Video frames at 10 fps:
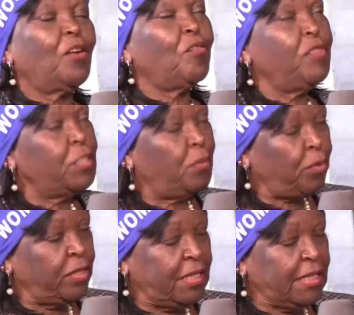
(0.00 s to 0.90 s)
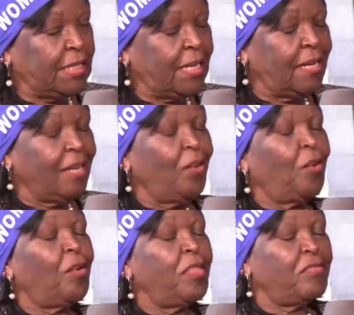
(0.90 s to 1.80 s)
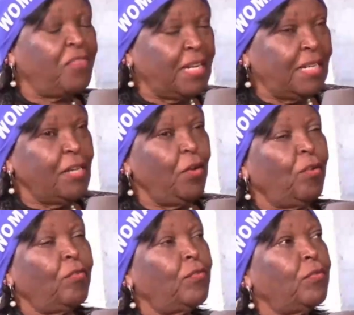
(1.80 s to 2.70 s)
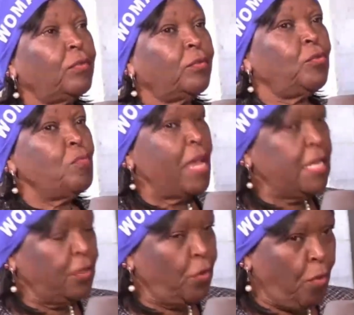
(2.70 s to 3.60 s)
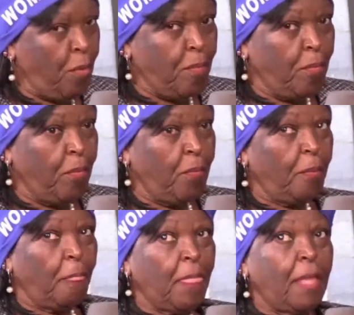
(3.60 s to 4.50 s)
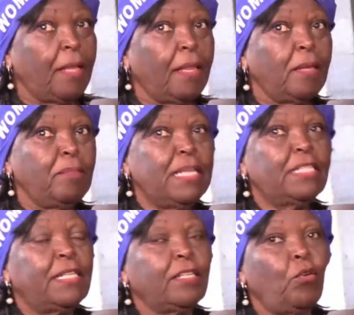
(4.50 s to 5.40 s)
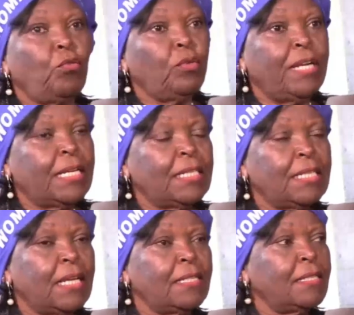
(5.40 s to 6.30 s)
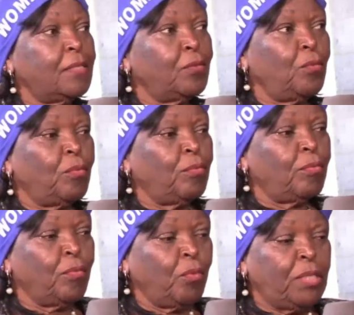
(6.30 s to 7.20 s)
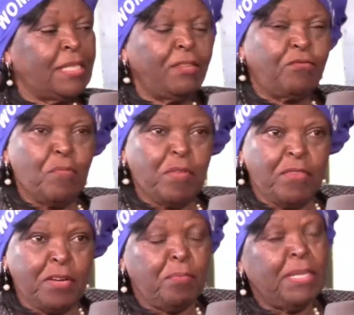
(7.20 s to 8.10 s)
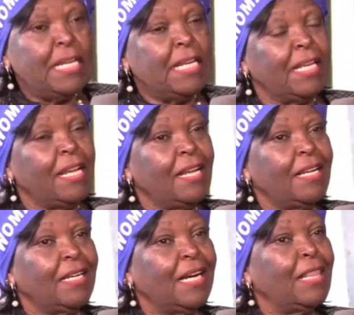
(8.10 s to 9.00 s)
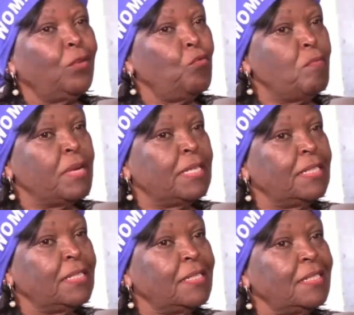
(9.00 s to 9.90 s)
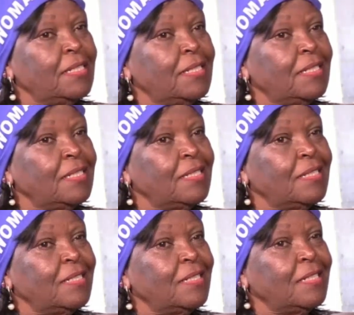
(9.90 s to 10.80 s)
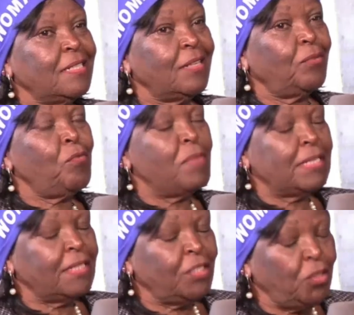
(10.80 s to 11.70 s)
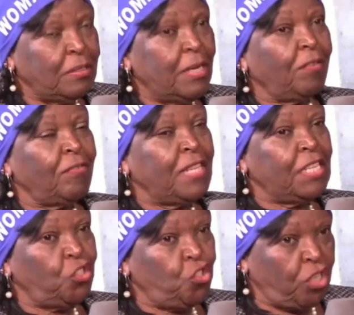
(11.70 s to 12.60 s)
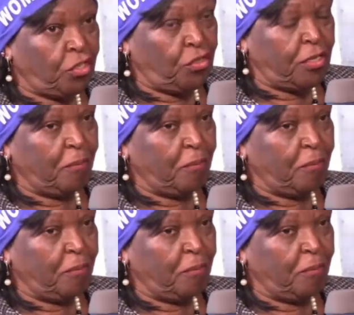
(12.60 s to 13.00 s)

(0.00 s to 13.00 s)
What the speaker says: this project, or the funding of Tumaini Home, the main stakeholders, as we said from the very beginning, are the women woman guild of this church.